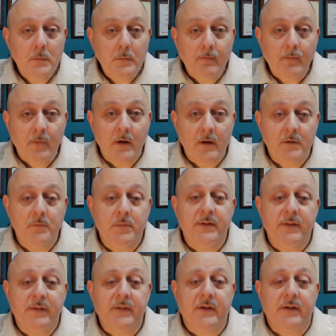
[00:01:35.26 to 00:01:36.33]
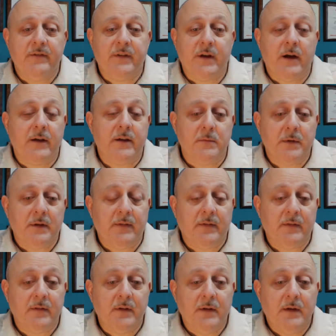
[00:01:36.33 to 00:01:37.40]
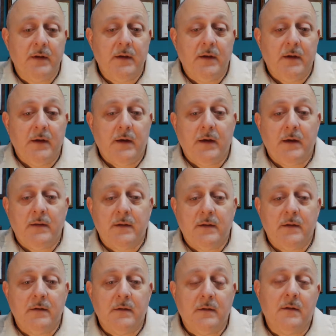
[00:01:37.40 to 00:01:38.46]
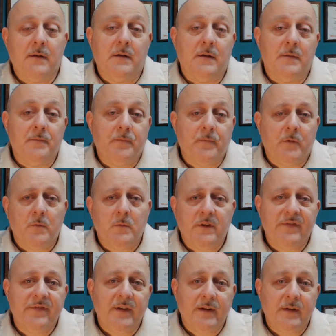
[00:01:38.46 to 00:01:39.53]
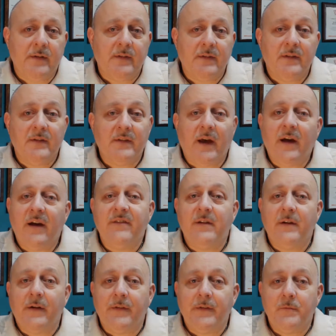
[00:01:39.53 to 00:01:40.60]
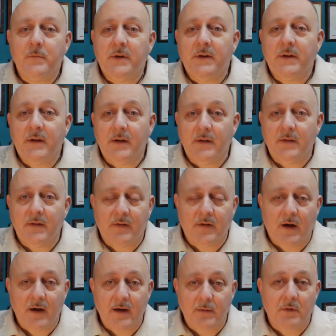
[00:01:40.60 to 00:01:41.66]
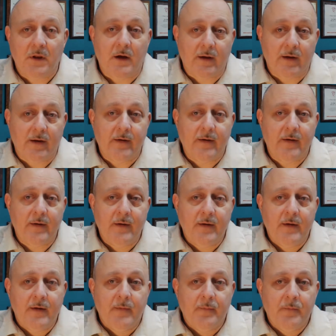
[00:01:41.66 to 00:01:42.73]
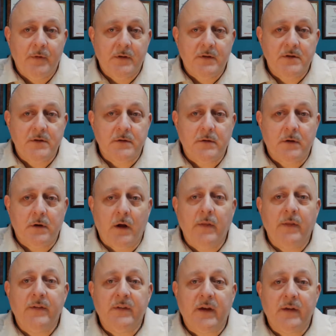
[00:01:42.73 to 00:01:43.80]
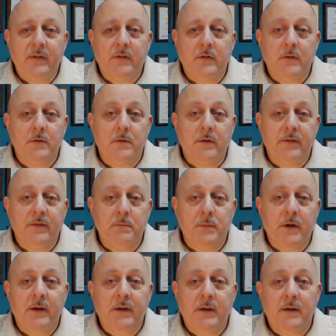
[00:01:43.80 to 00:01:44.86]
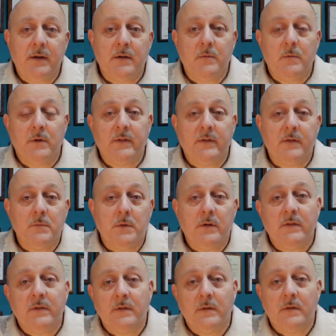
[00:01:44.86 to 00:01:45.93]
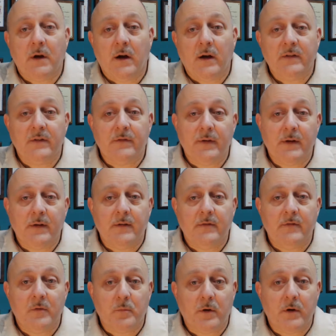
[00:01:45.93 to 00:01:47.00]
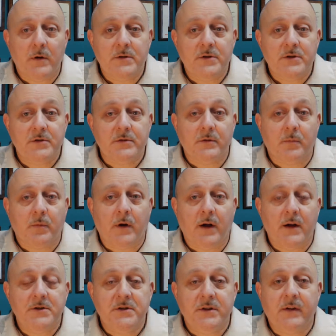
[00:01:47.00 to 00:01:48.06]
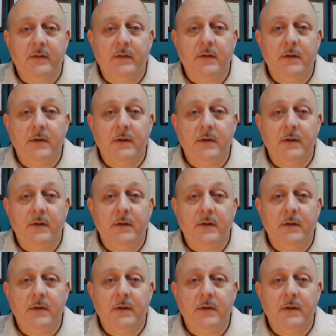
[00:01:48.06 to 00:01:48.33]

a complete set of documents? And then what effect does this have on bidding and the timeline? So all this has to do with money and what's the most cost-effective approach to a project,